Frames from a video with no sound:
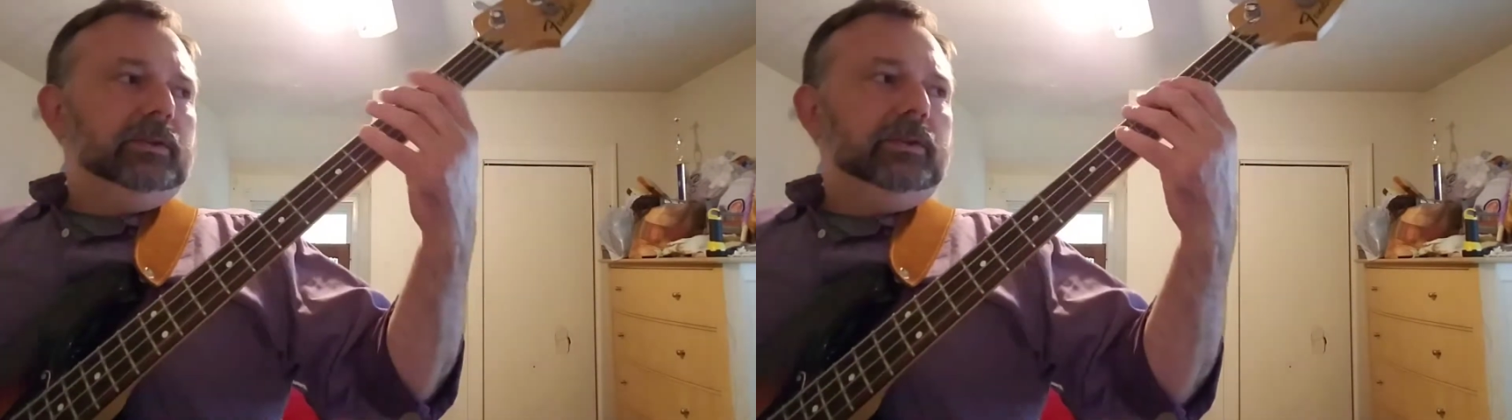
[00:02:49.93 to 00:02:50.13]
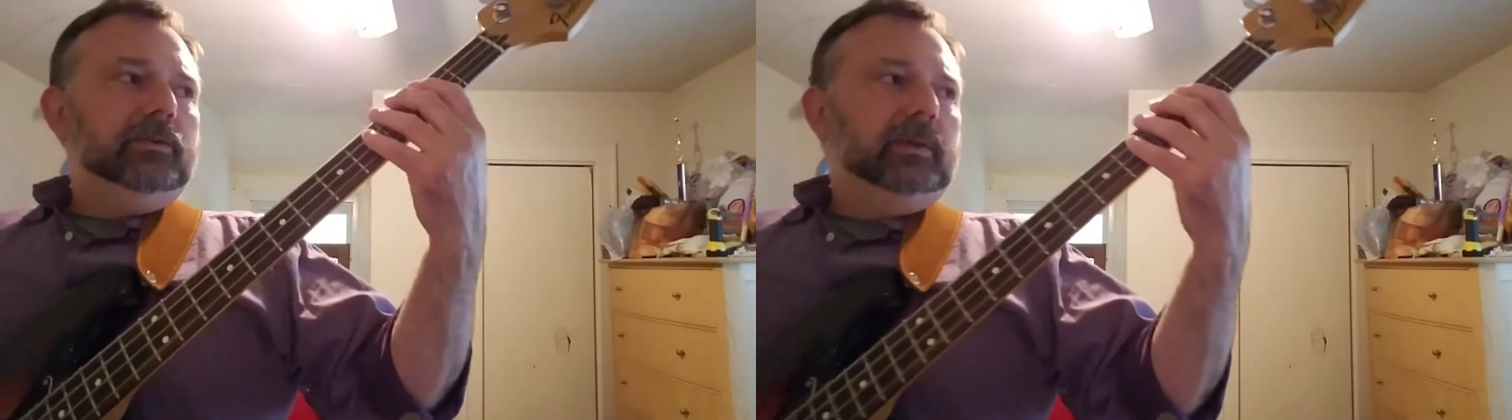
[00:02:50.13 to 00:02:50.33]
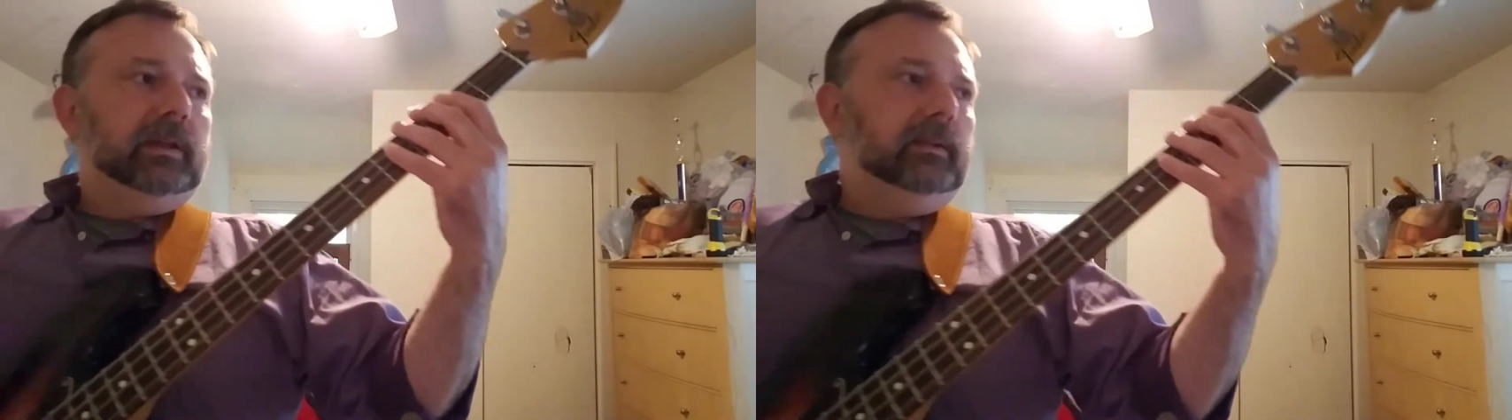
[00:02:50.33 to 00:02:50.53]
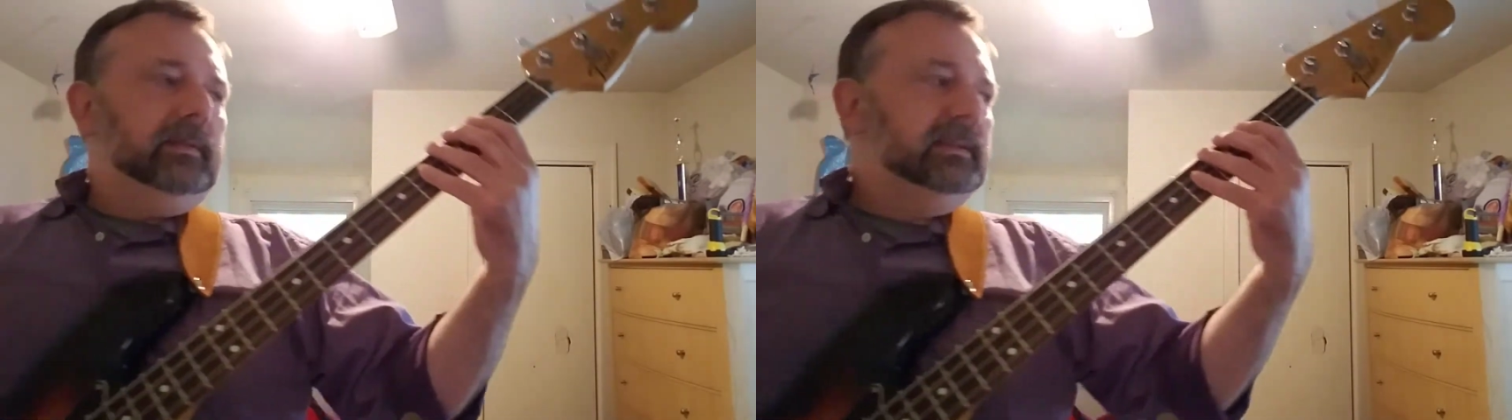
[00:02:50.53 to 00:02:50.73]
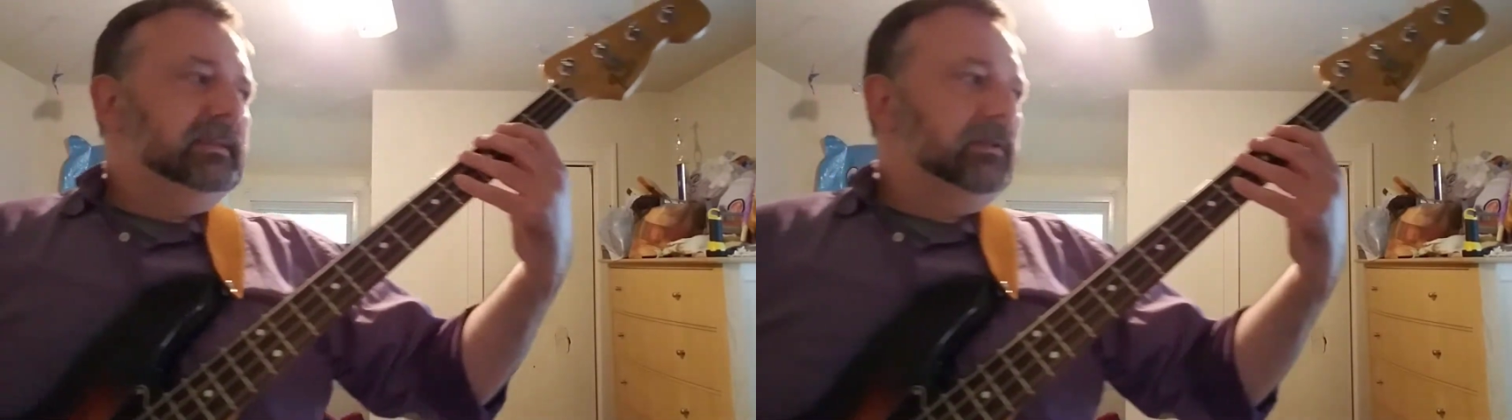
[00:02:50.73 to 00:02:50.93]

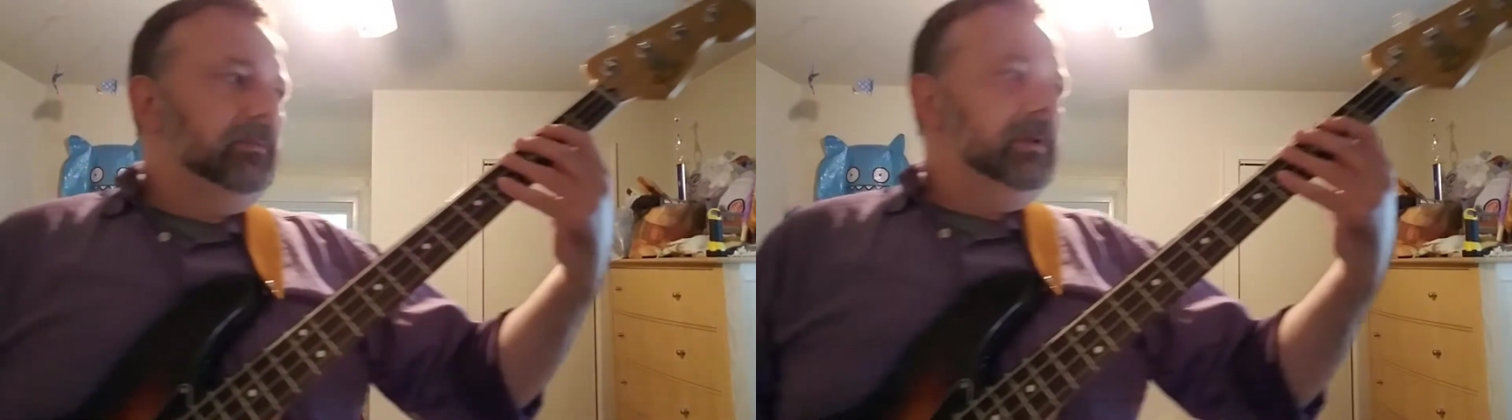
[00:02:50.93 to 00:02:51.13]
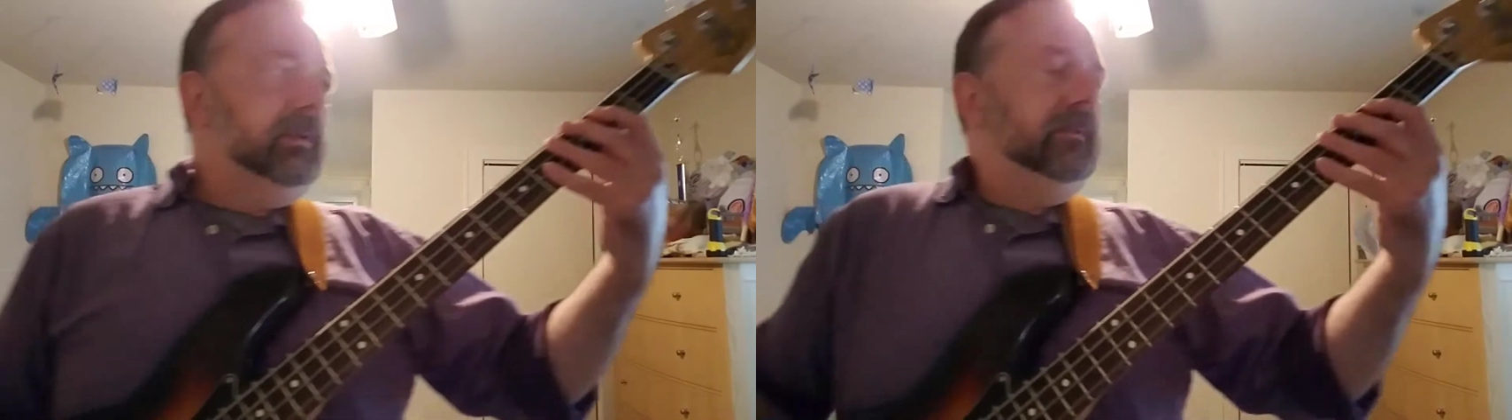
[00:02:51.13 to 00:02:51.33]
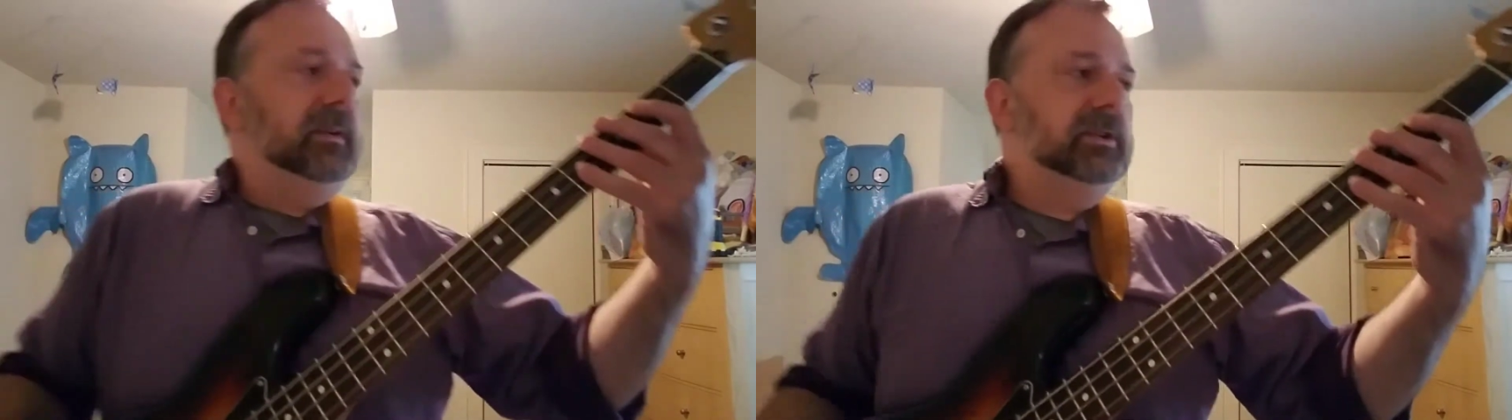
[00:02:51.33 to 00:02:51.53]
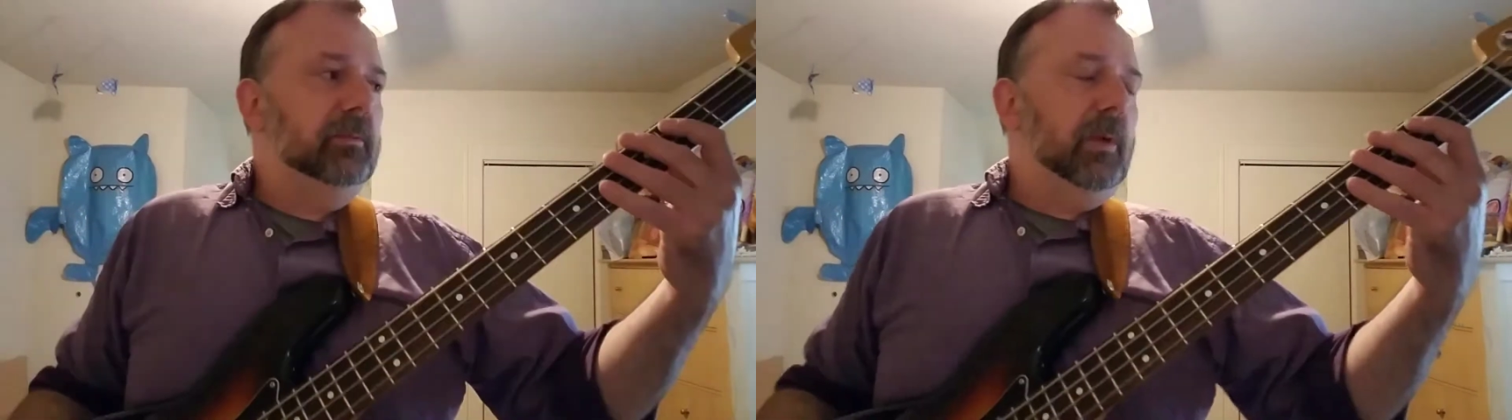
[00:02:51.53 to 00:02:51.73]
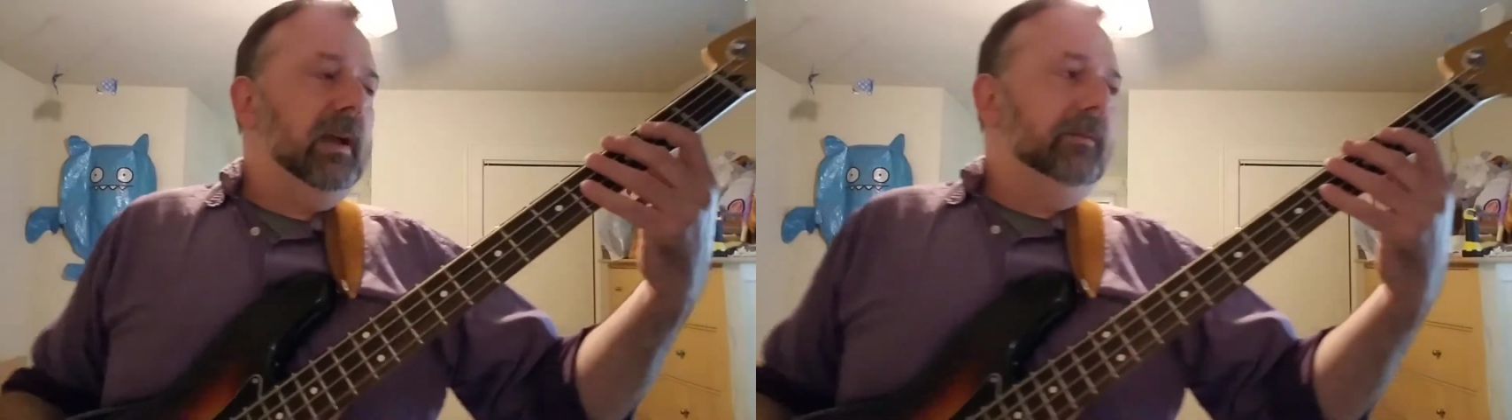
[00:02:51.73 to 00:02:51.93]
This is a real
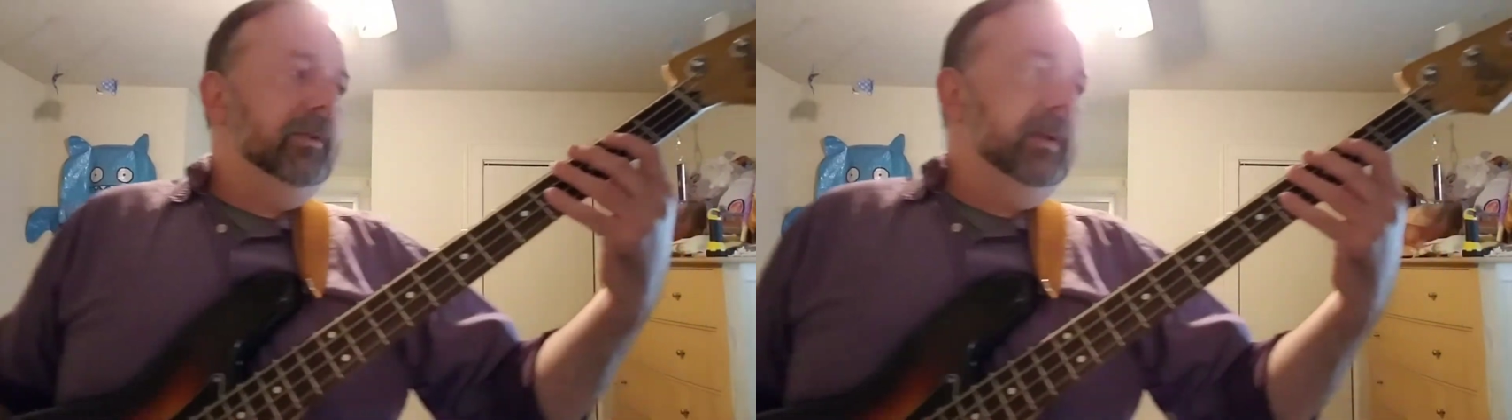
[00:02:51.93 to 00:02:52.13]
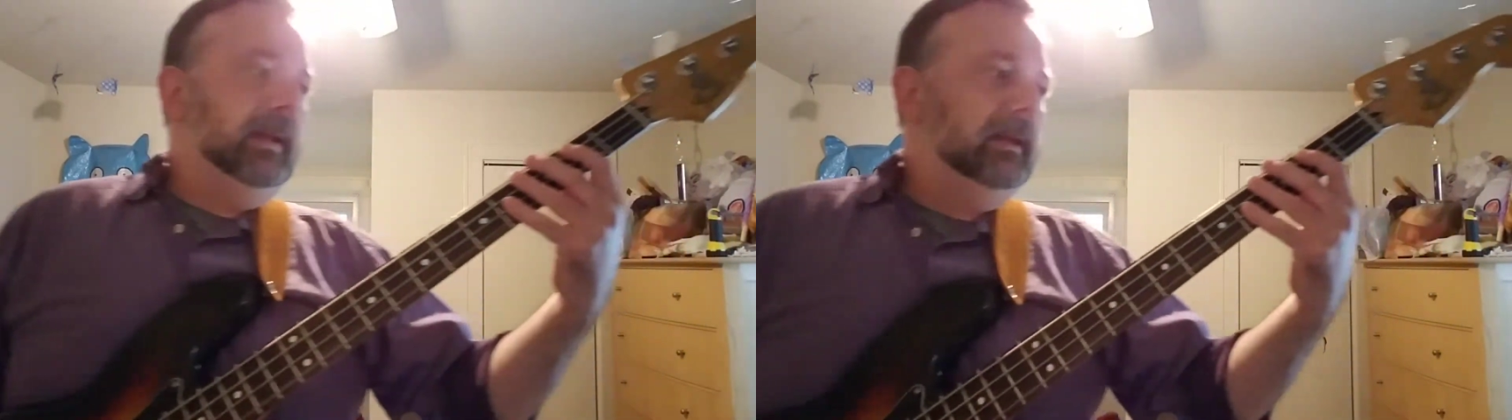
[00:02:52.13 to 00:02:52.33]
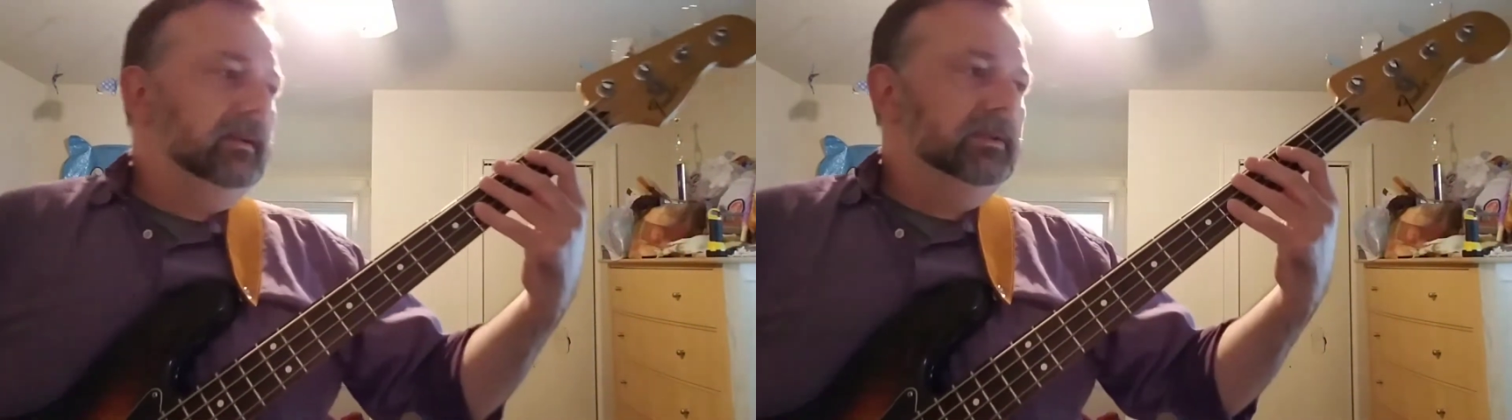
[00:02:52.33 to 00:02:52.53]
efficient way of doing it,